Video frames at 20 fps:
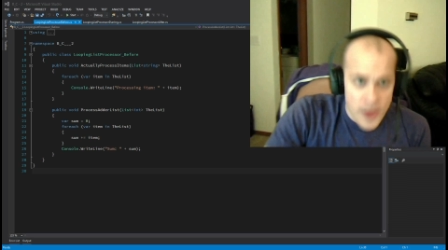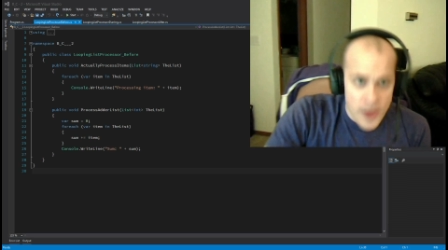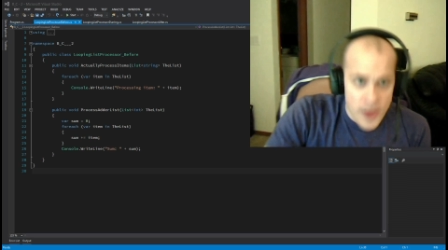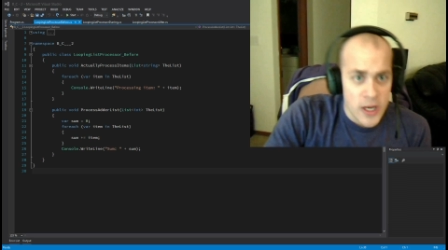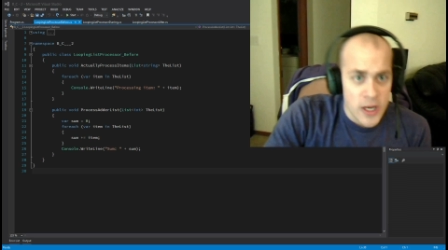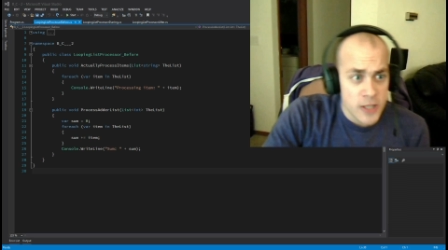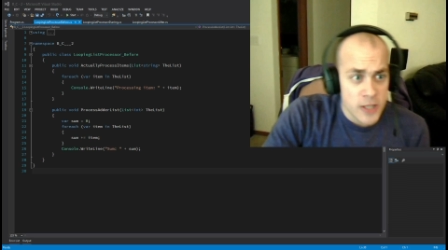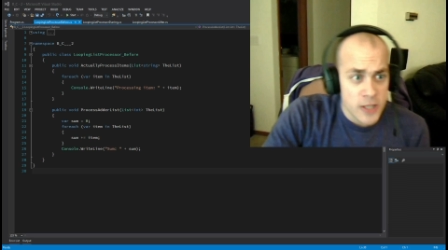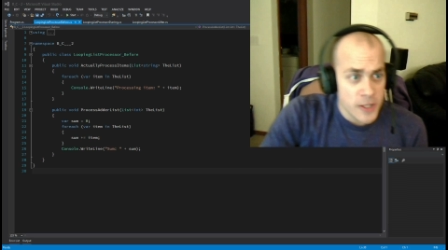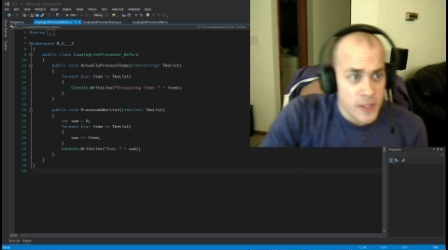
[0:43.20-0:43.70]
All
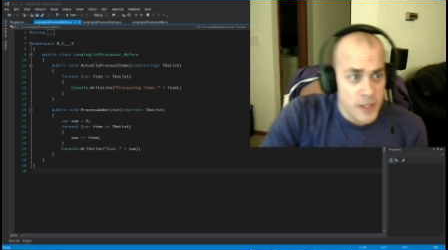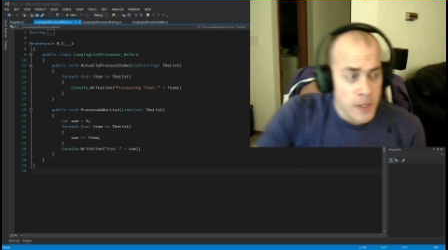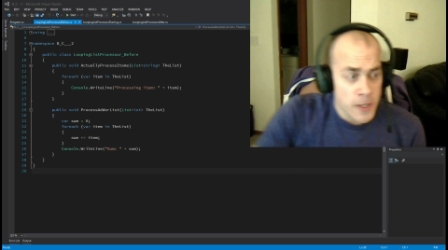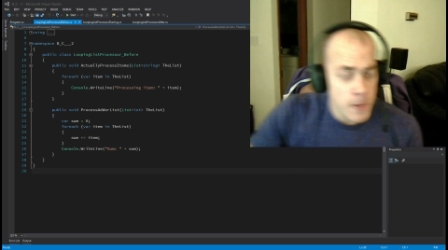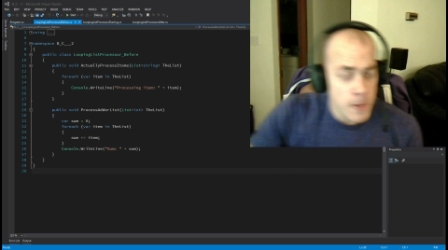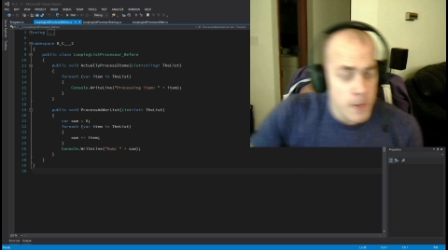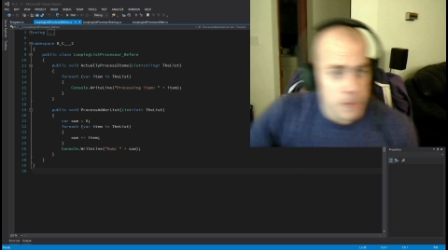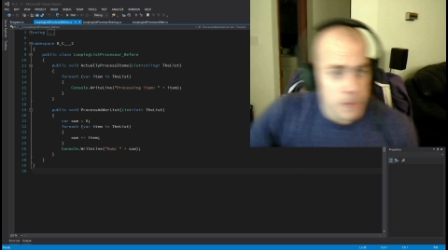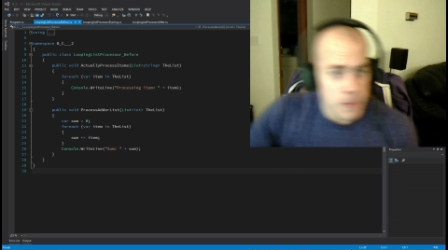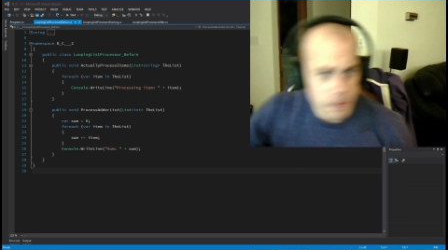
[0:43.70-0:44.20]
right, on to the
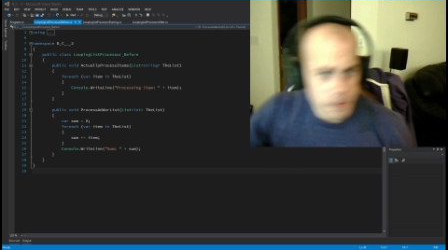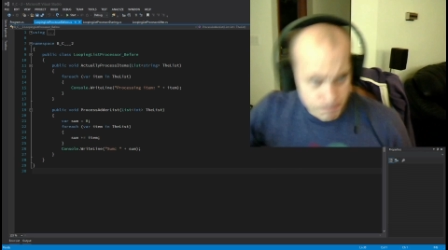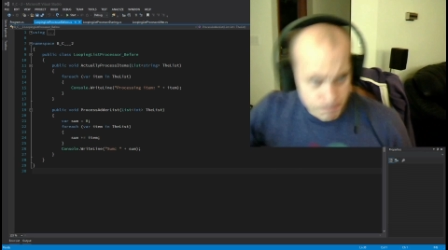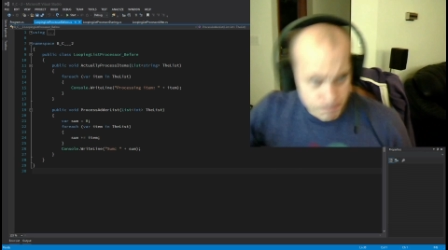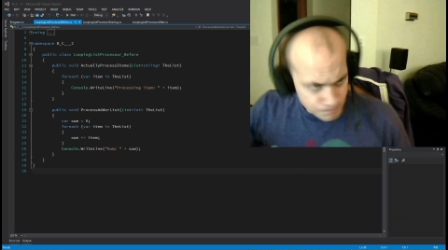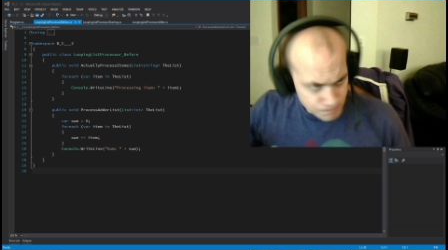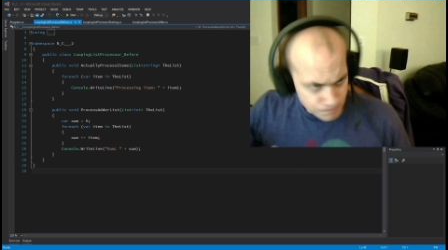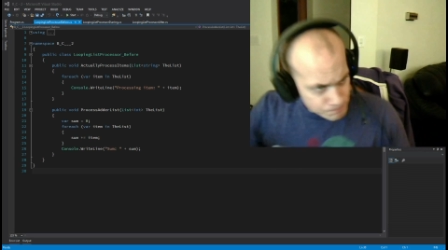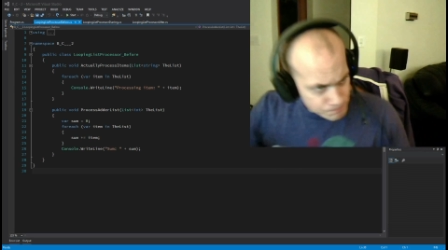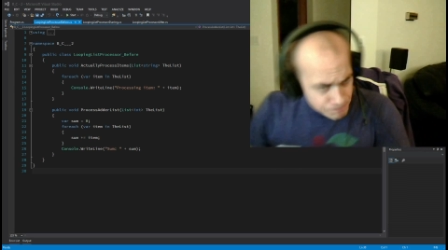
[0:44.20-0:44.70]
code.
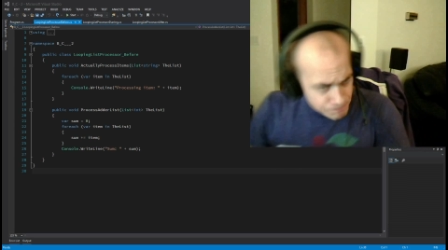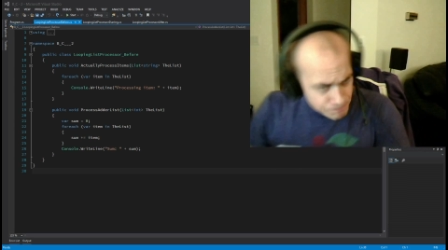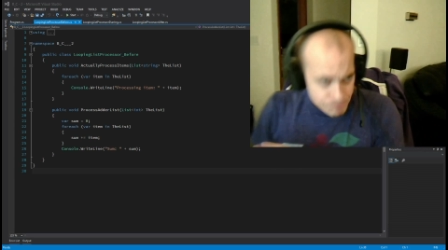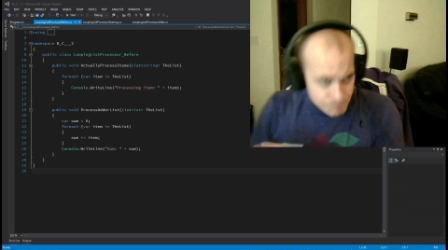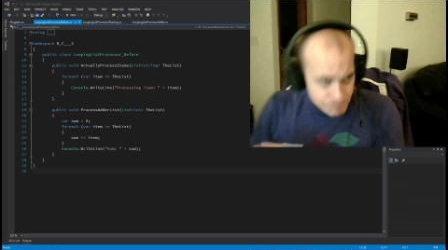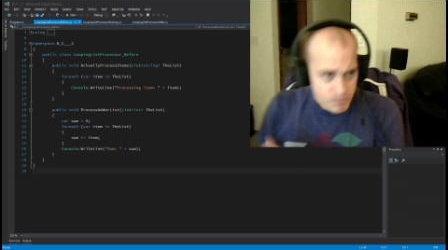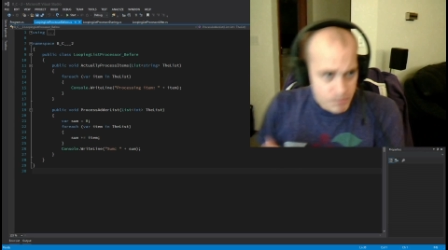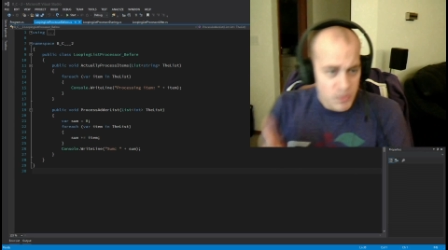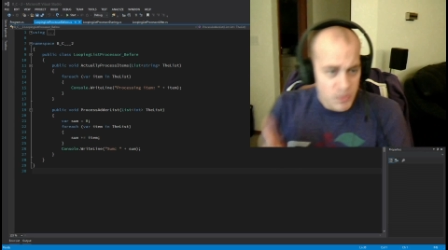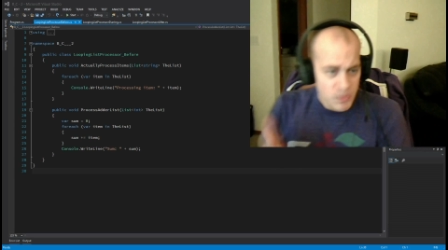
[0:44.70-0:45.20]

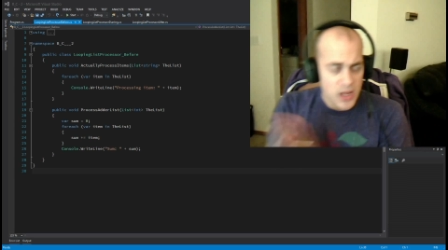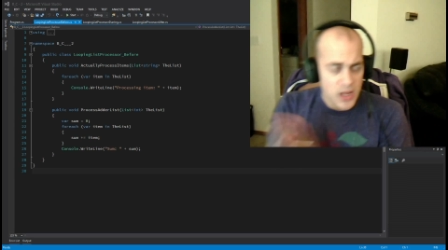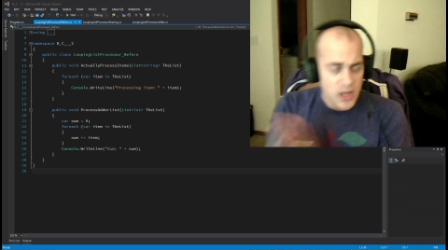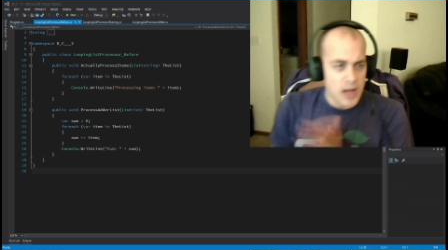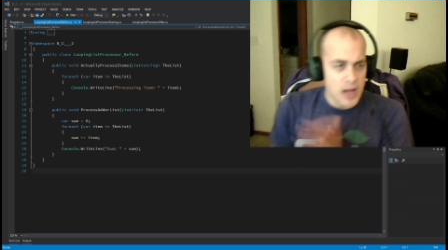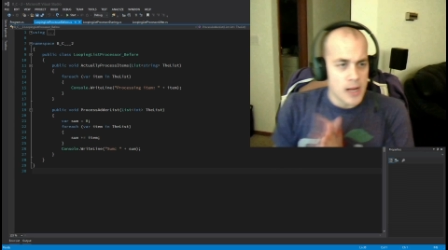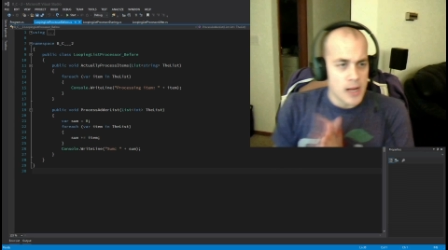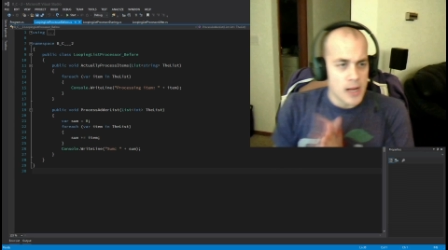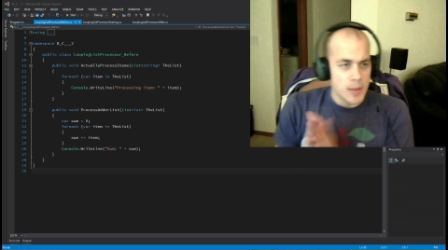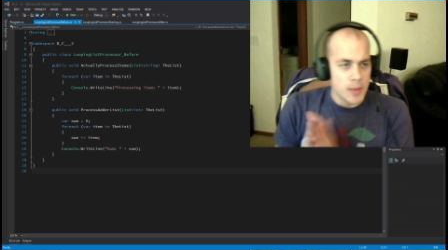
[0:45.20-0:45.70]

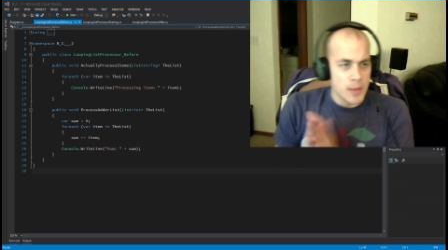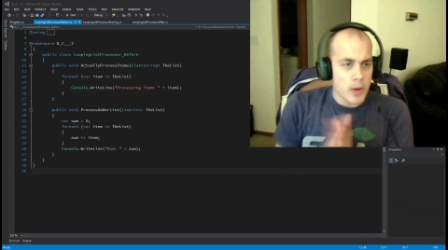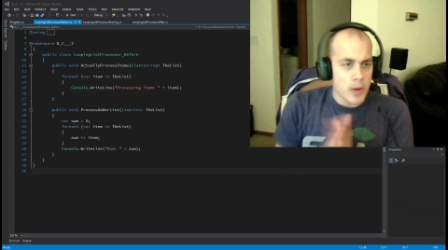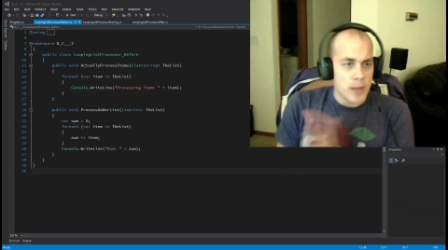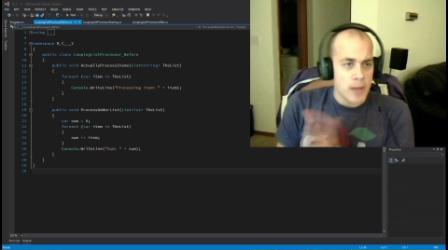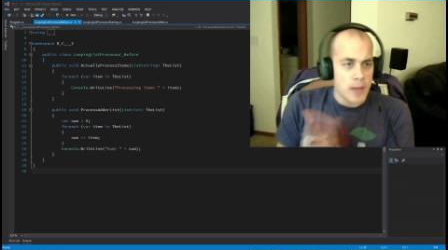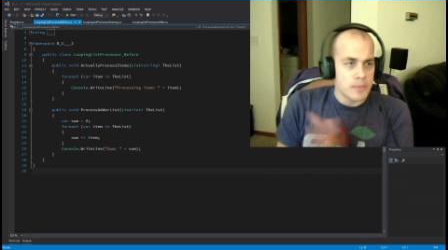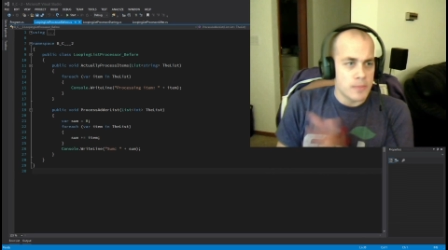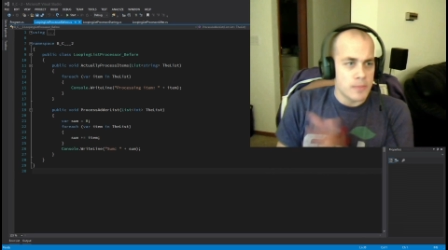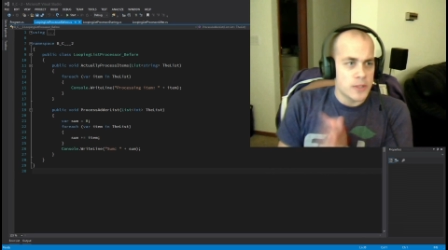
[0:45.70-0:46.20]
Um,
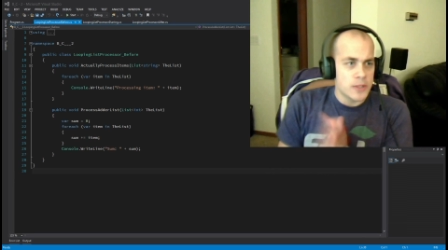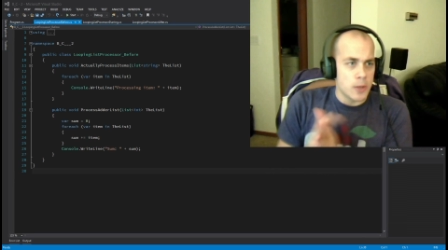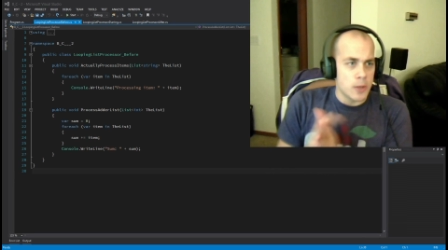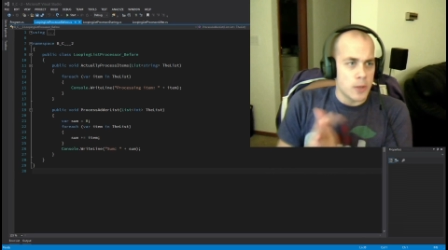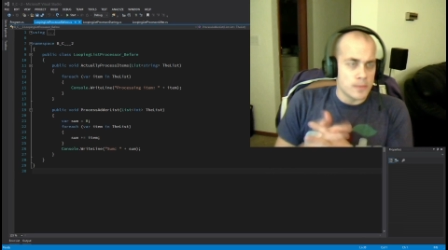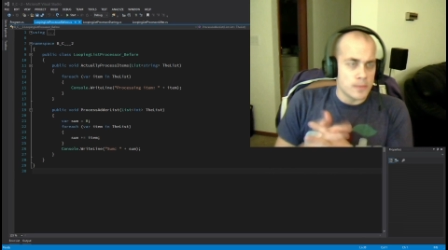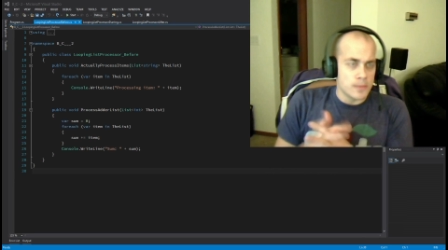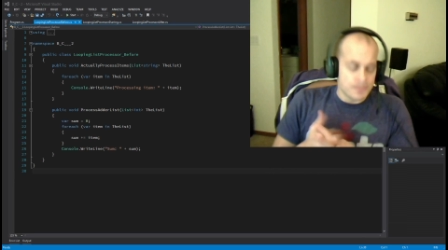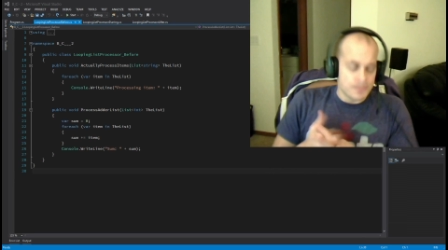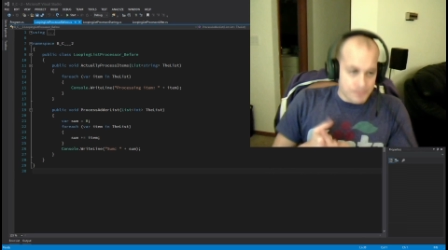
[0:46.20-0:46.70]
okay,
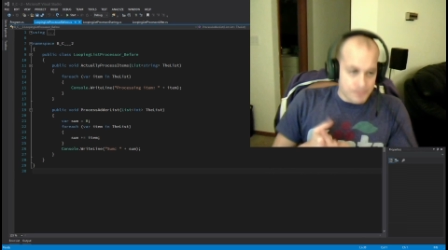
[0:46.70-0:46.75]
so